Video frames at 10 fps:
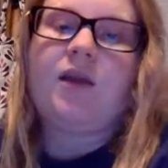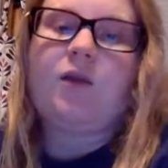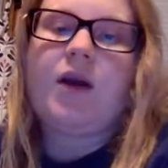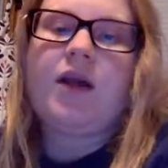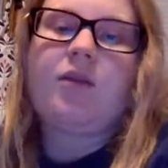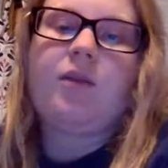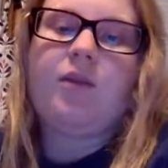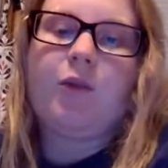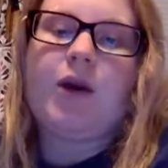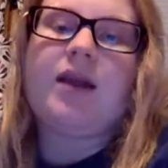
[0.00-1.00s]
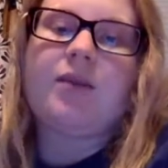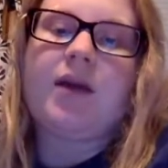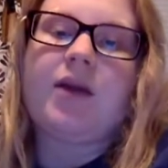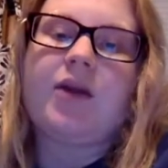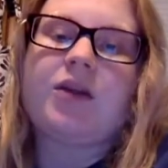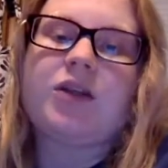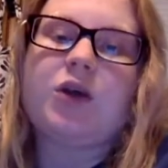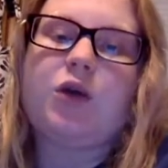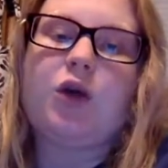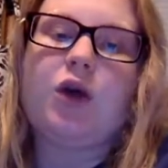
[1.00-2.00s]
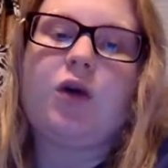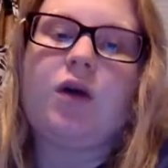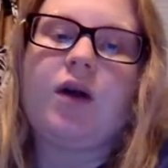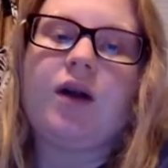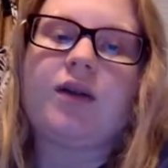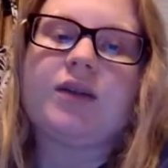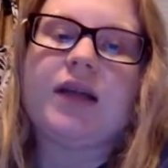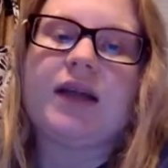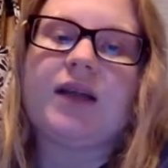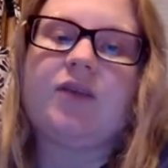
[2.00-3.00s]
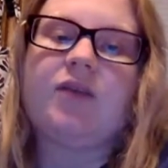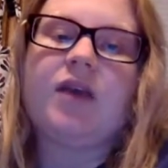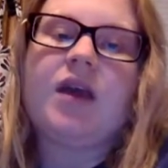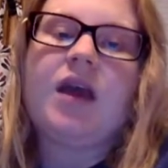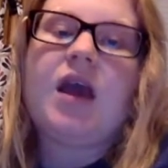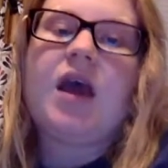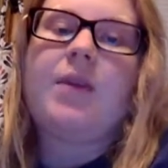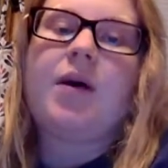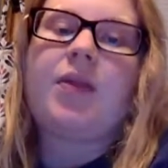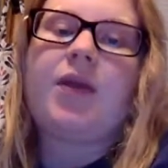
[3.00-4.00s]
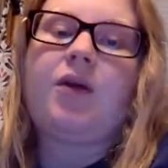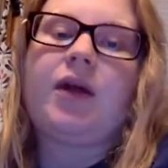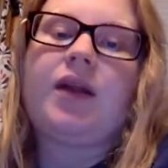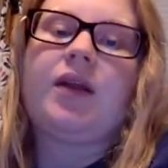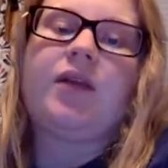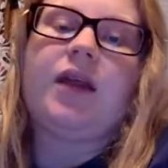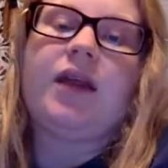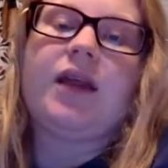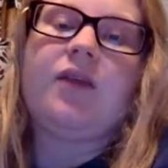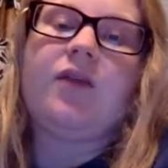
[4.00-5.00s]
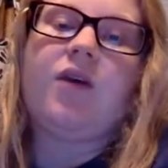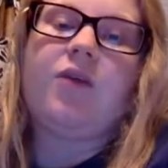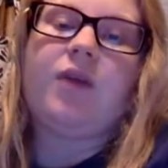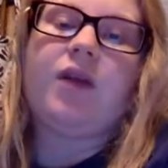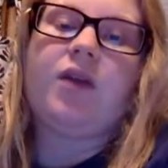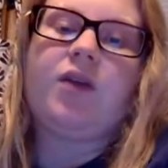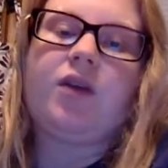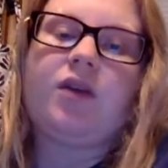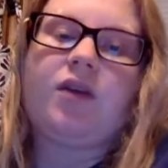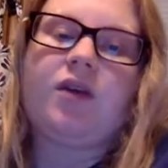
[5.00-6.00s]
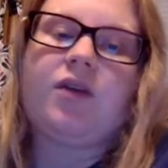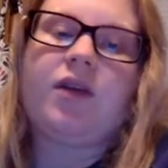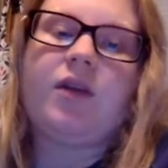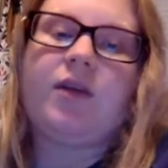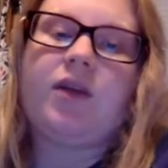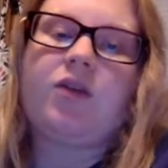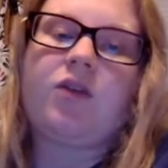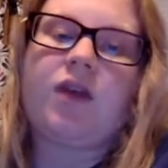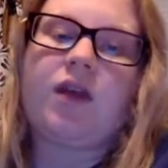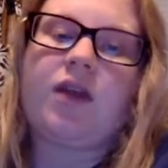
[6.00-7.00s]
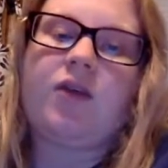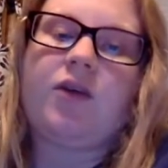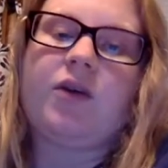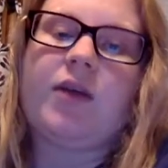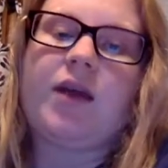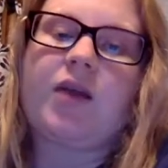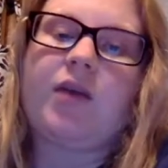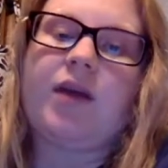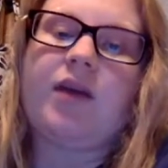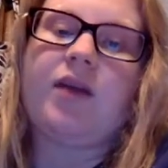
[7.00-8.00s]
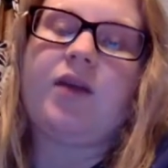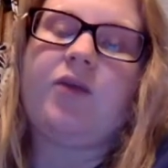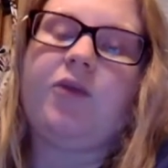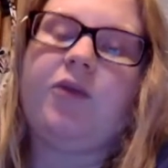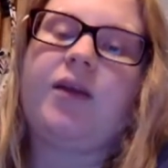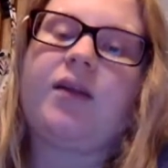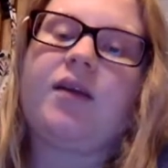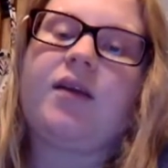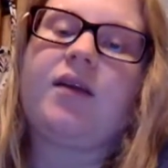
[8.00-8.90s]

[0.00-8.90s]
These wise mothers who know are selective about their own activities and involvement to conserve the limited strength in order to maximize the influence